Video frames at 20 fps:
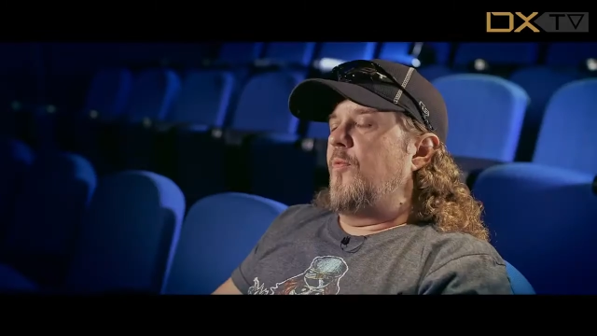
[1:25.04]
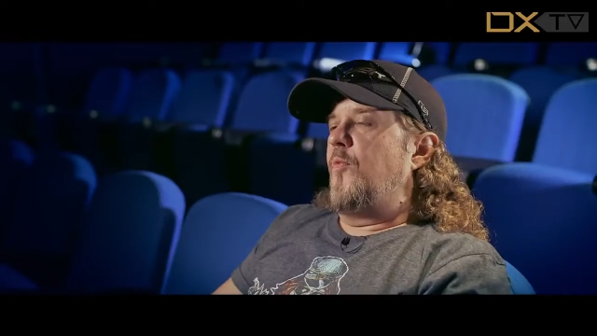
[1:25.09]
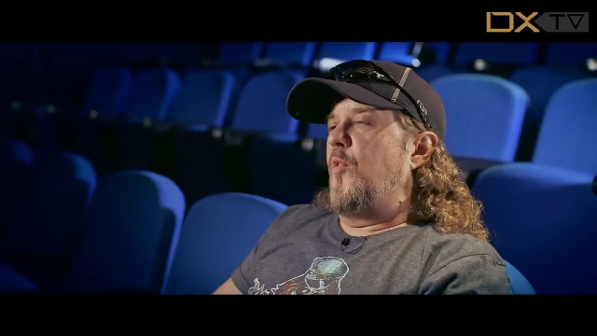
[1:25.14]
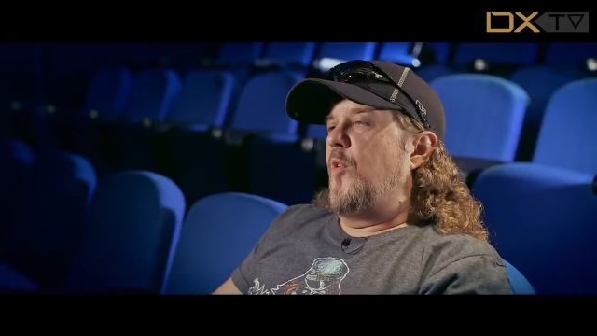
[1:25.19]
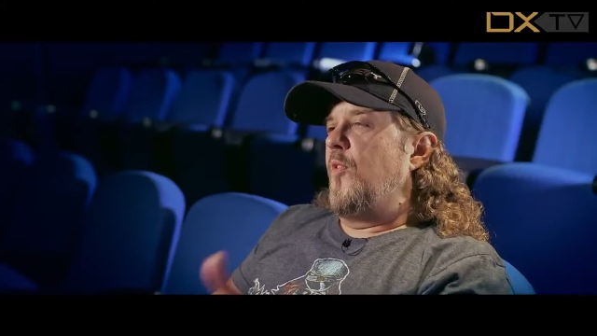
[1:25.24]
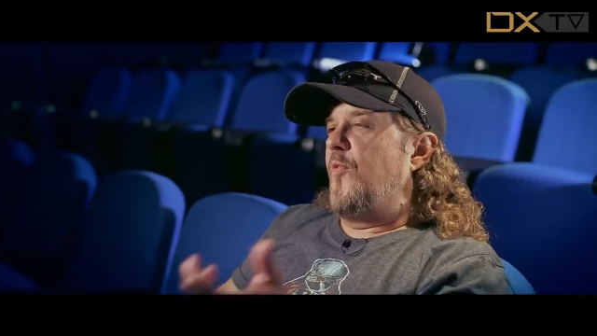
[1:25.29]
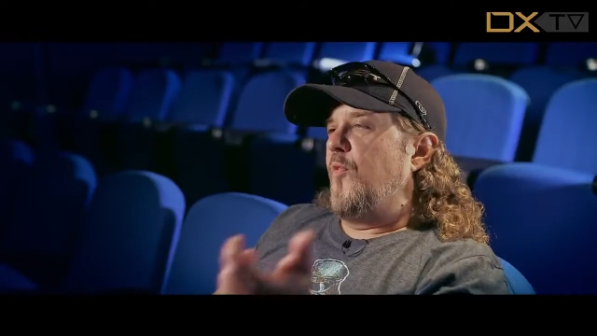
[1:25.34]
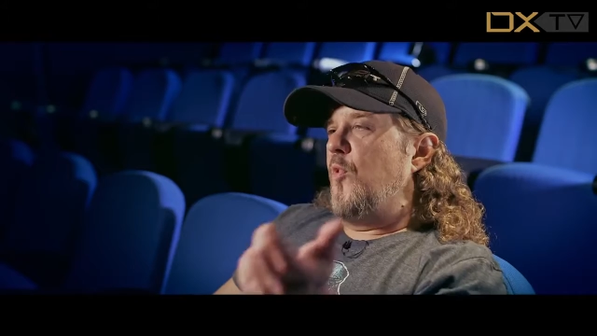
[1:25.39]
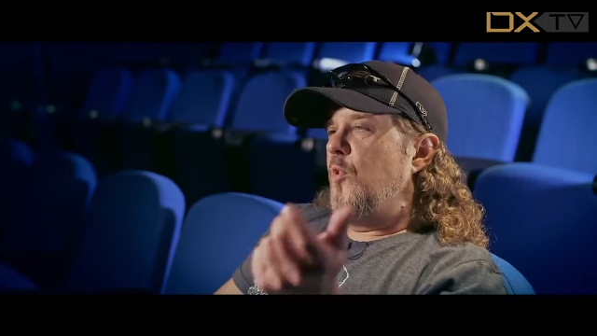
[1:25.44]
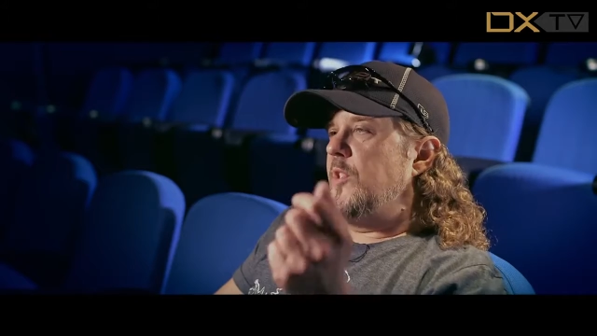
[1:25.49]
For
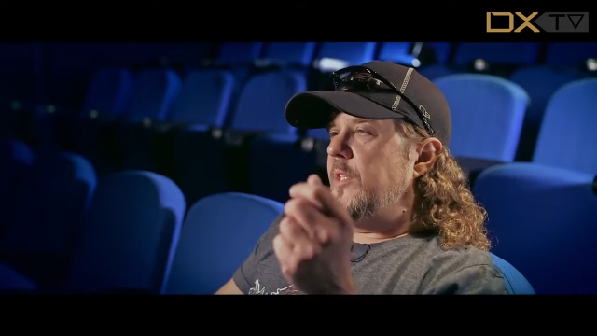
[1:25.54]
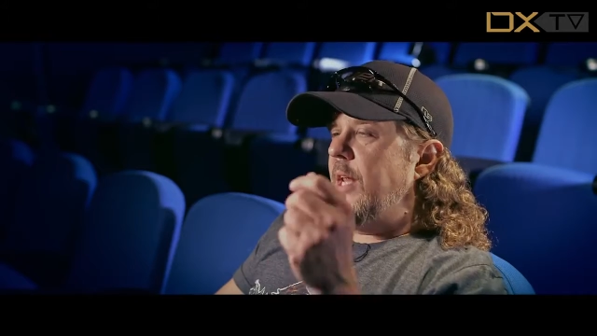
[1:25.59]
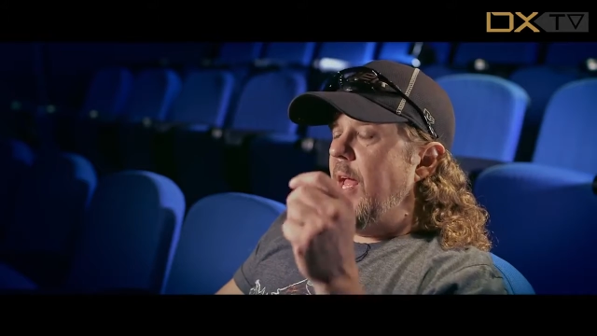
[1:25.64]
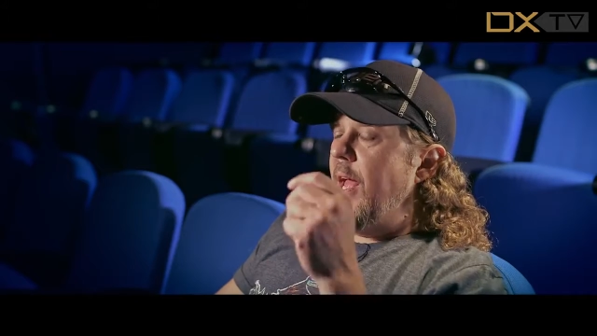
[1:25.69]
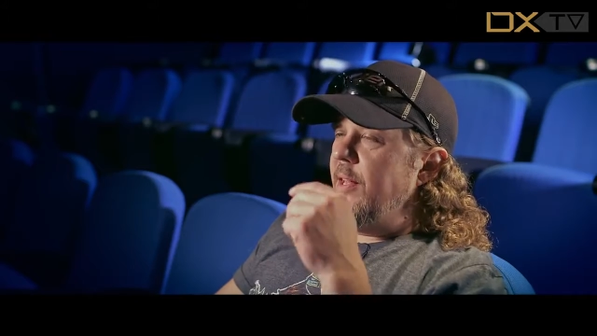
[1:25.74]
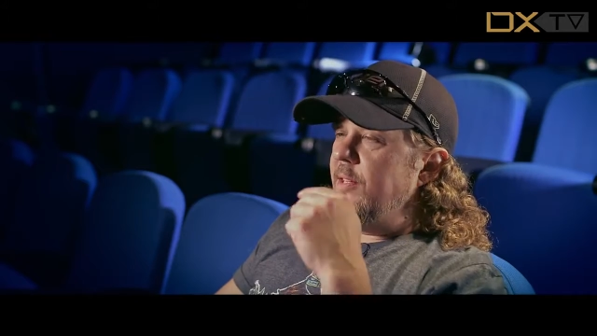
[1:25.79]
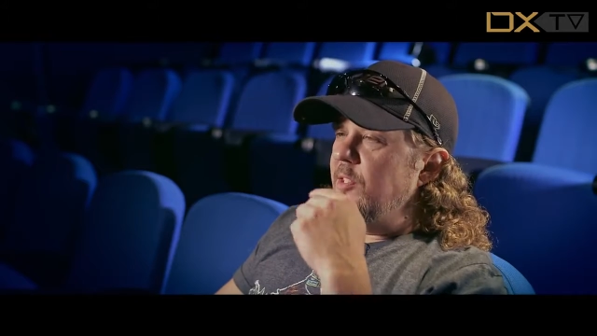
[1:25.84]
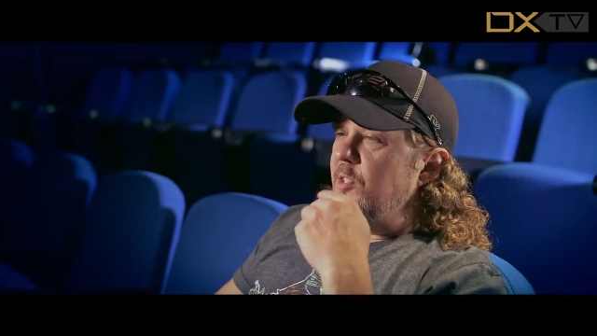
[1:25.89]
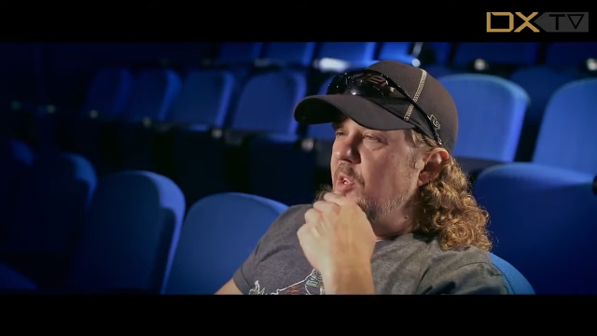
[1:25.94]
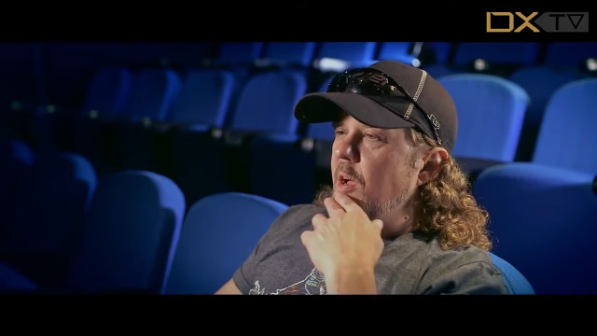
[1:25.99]
the first
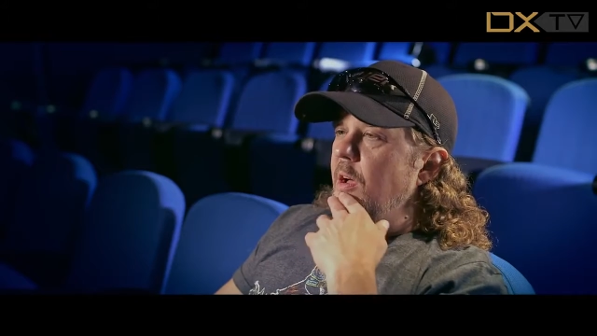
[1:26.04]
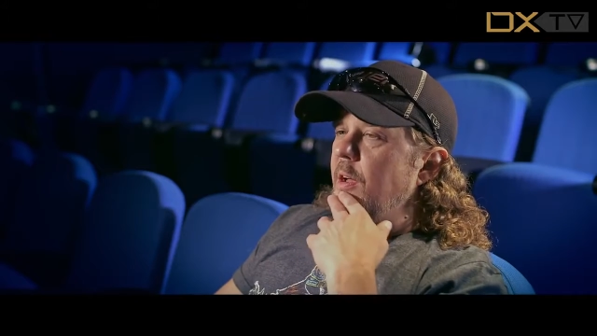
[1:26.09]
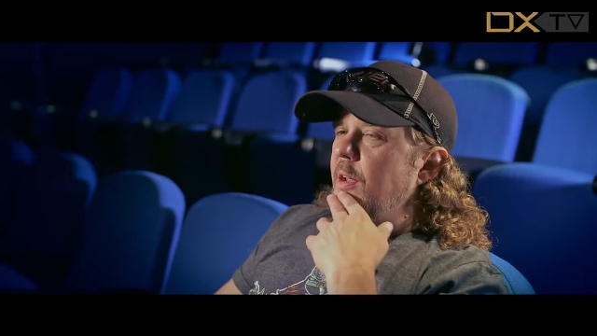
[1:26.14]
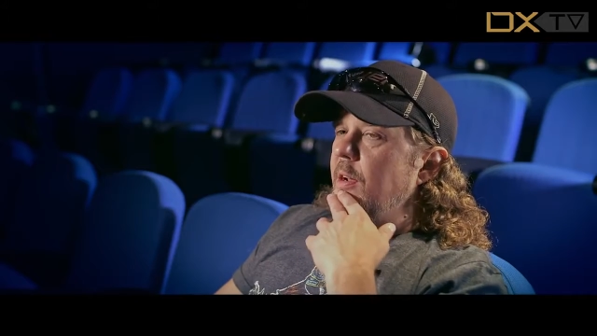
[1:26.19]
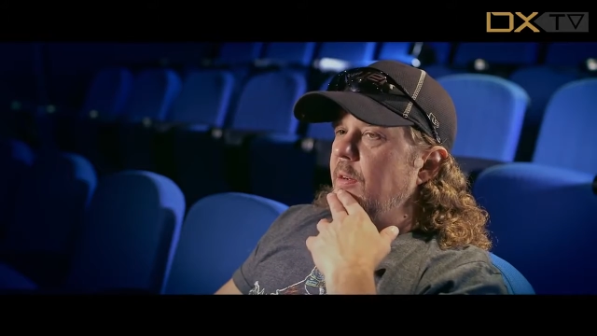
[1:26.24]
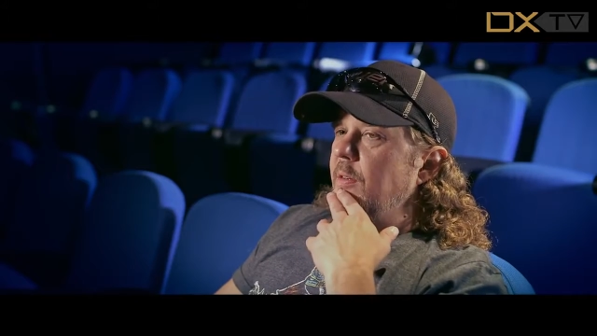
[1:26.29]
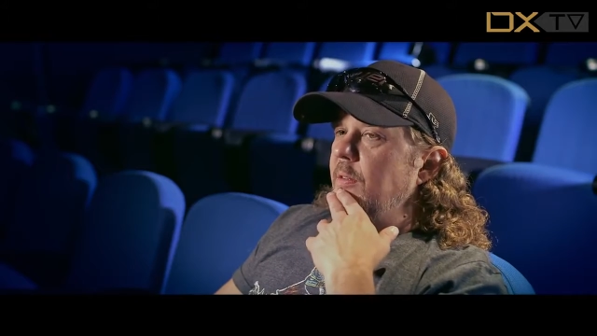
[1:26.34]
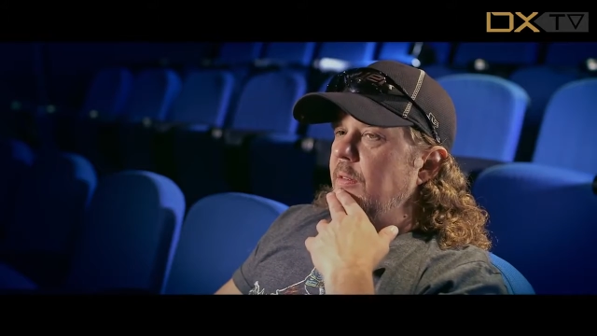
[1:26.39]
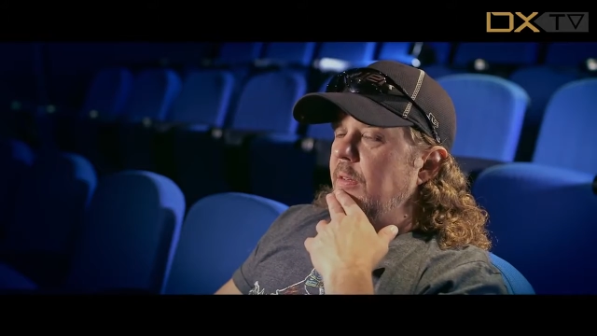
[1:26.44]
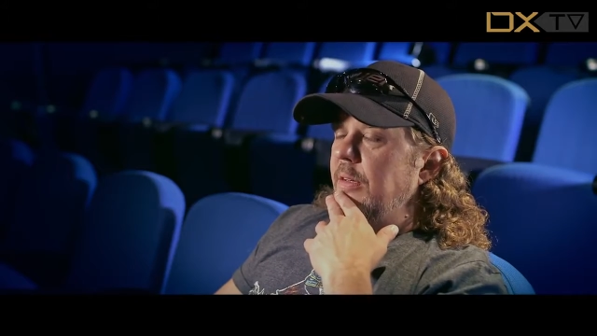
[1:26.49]

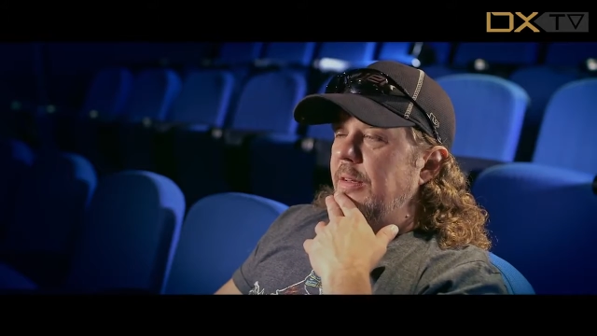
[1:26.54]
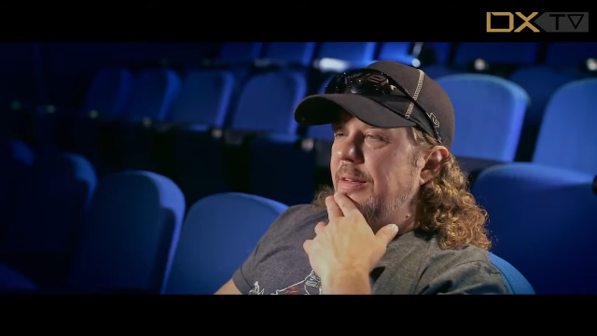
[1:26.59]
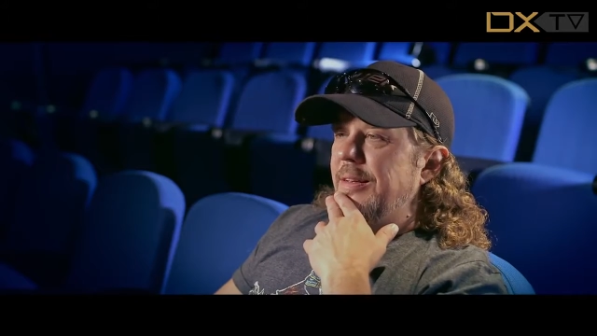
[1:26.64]
hands-on,